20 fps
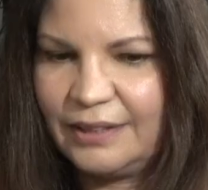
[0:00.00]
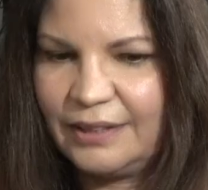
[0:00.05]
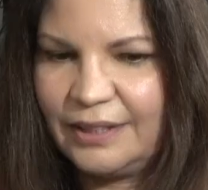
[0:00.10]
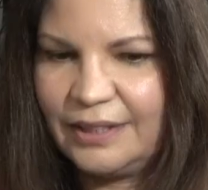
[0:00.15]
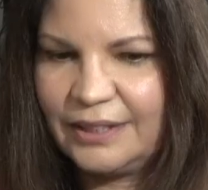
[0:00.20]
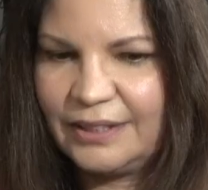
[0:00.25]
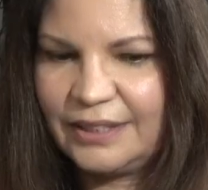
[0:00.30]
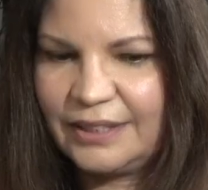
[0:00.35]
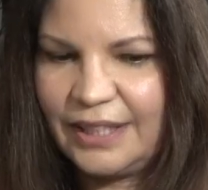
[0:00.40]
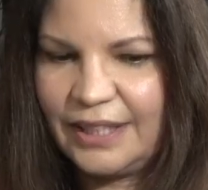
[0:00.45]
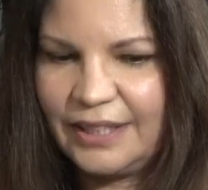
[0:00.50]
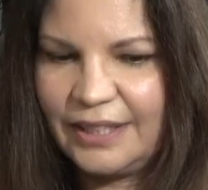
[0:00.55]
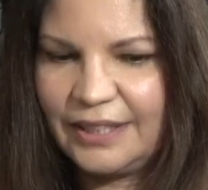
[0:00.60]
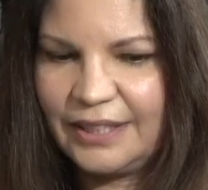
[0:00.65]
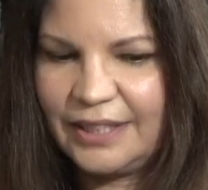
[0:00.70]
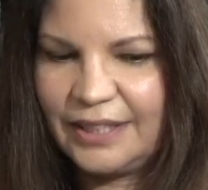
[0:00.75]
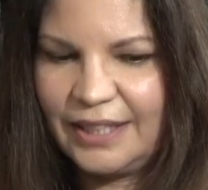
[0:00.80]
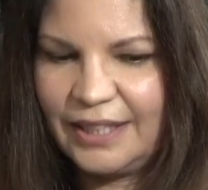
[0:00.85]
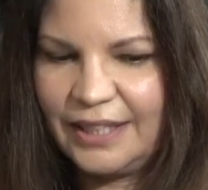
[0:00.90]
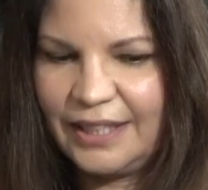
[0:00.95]
He
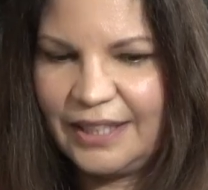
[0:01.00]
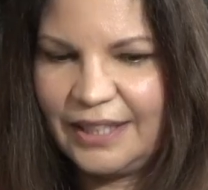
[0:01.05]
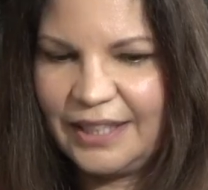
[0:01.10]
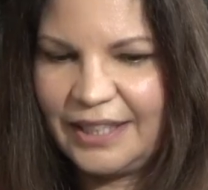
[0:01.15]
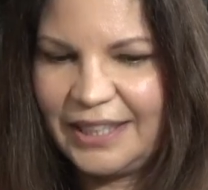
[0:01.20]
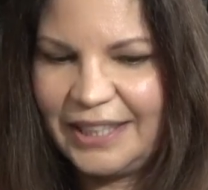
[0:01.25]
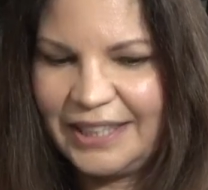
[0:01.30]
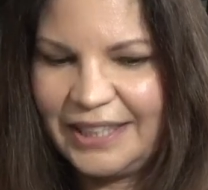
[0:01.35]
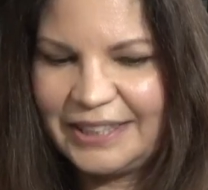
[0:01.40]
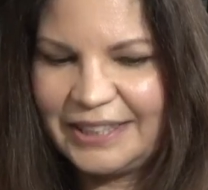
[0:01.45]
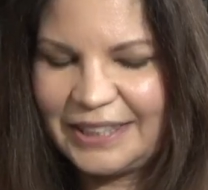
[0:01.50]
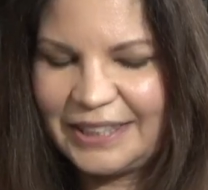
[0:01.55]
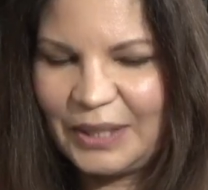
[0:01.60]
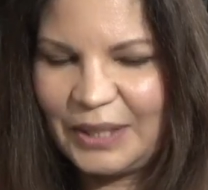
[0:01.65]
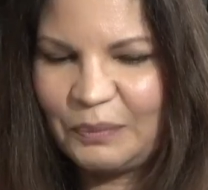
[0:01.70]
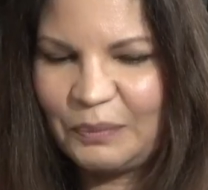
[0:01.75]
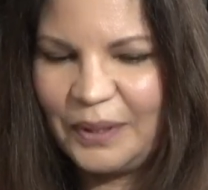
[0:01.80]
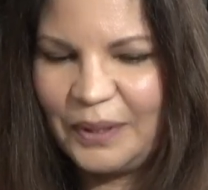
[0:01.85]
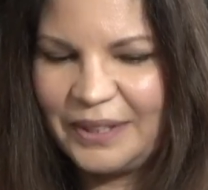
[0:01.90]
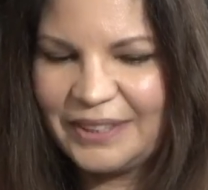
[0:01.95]
said
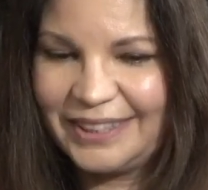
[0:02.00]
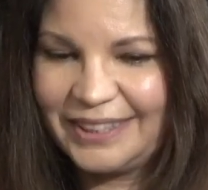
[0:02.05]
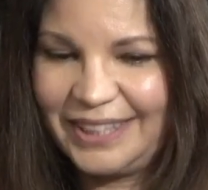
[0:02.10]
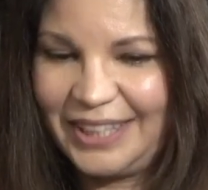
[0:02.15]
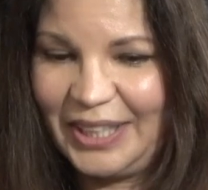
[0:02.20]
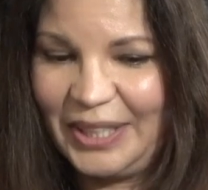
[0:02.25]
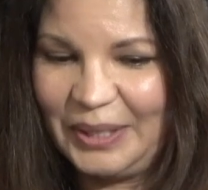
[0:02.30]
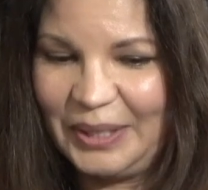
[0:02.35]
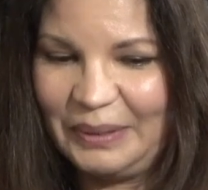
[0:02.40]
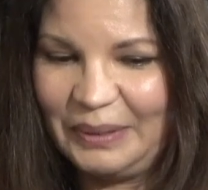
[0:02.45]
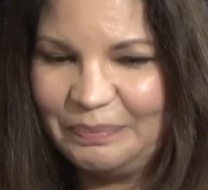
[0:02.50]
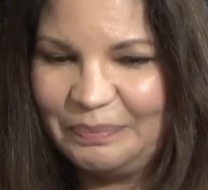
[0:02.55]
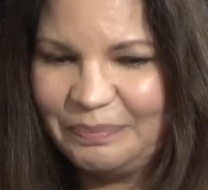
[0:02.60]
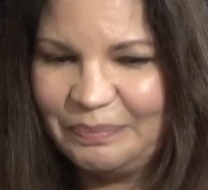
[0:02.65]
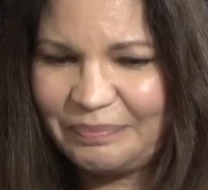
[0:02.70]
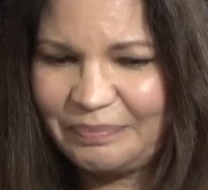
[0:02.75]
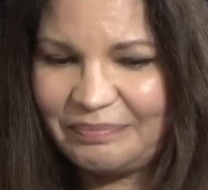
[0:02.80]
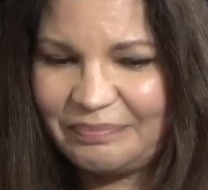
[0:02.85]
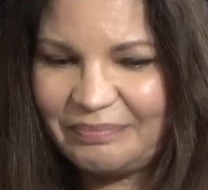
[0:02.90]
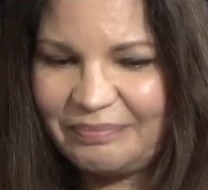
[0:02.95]
one time
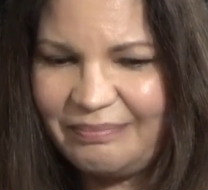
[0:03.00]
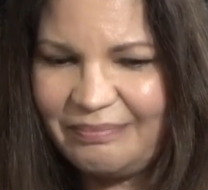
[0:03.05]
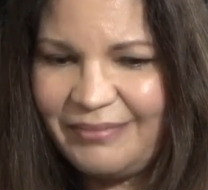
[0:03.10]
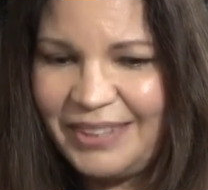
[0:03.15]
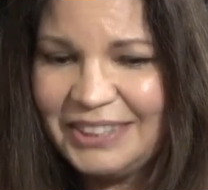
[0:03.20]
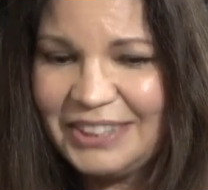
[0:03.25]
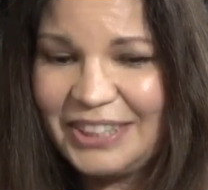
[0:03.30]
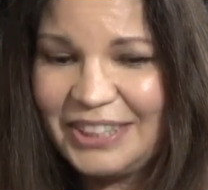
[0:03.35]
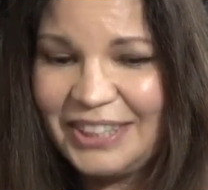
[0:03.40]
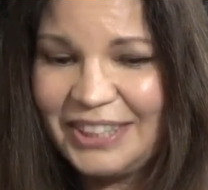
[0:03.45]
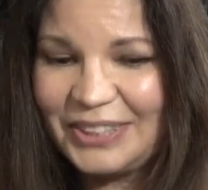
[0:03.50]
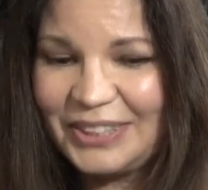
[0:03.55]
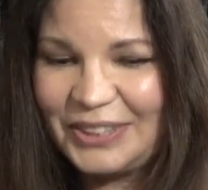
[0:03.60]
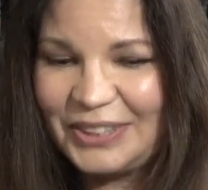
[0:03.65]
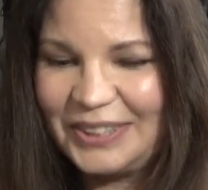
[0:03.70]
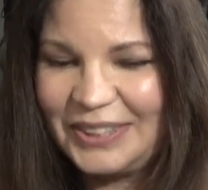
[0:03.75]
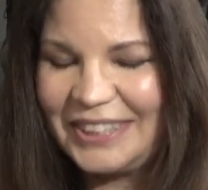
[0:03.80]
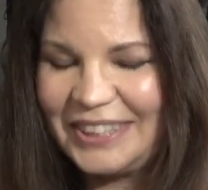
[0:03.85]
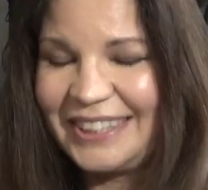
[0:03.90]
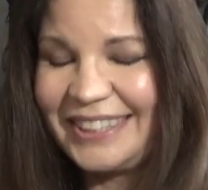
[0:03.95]
to his
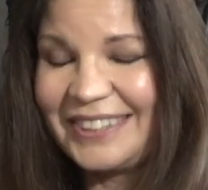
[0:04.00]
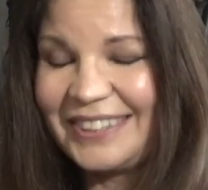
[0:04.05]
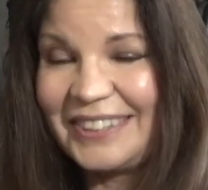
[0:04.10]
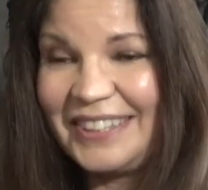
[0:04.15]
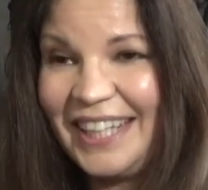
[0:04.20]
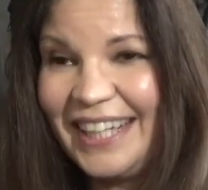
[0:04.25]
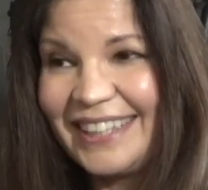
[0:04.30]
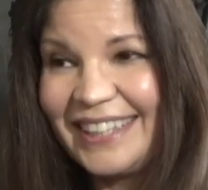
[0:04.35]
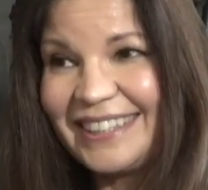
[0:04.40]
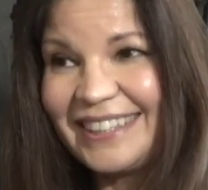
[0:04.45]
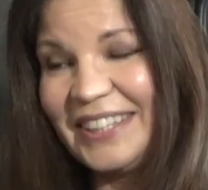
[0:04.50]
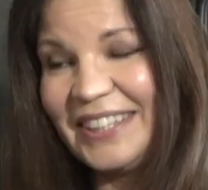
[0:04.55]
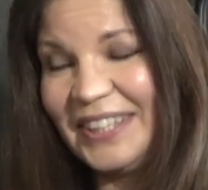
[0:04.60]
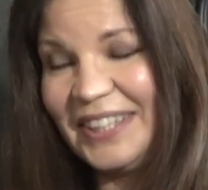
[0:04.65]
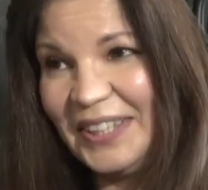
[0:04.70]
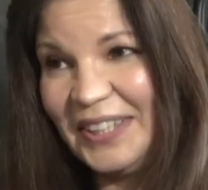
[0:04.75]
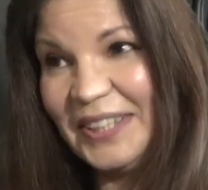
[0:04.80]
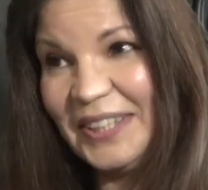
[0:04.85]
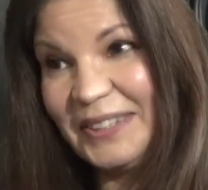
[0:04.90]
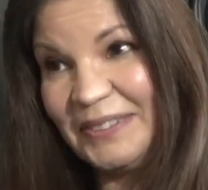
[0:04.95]
jujitsu class, and
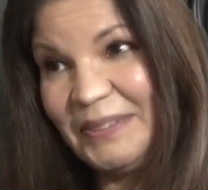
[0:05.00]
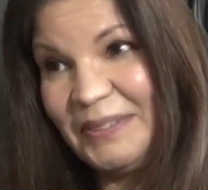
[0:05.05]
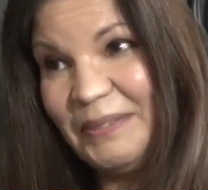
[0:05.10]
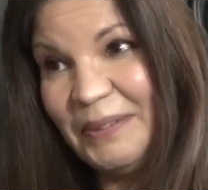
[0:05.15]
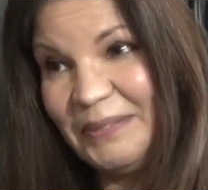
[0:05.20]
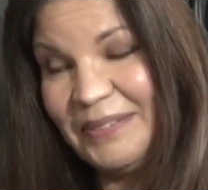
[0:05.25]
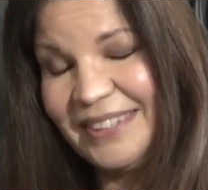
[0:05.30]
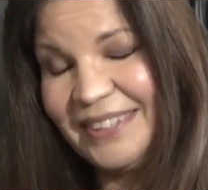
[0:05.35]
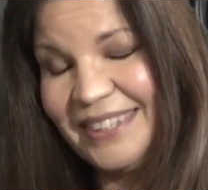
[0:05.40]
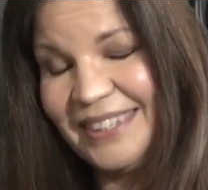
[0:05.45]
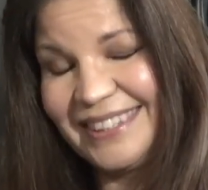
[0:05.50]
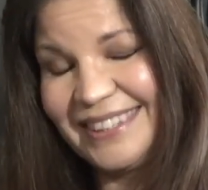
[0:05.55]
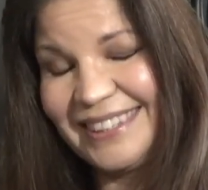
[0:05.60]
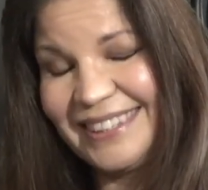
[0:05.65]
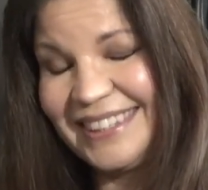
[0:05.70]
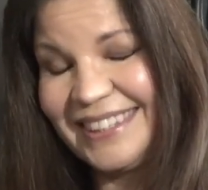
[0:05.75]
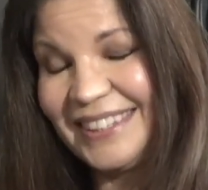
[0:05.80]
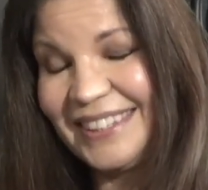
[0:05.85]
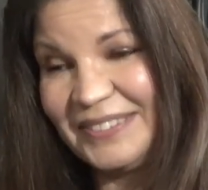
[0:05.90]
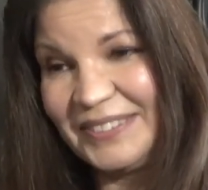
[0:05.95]
I like remember this
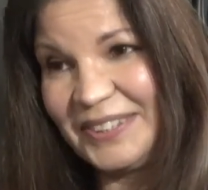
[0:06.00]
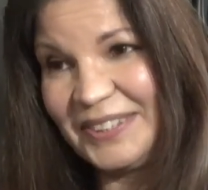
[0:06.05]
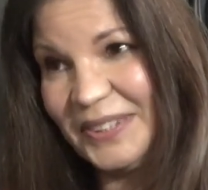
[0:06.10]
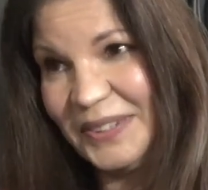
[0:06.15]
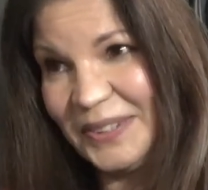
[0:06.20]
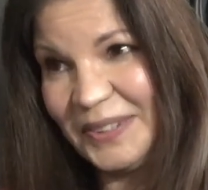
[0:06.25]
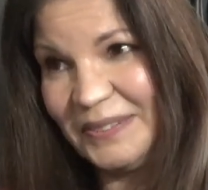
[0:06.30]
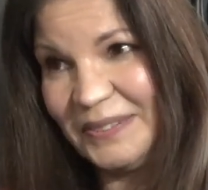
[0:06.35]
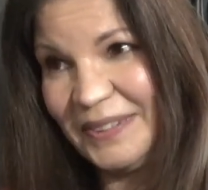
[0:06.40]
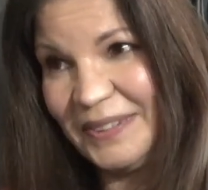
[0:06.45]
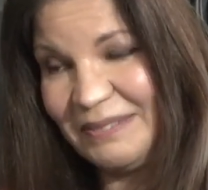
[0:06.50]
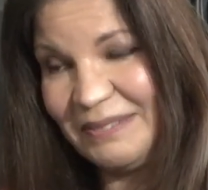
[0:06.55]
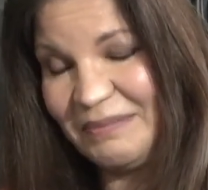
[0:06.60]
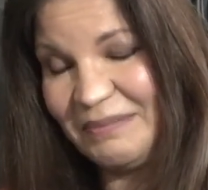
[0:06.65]
because it was so sweet.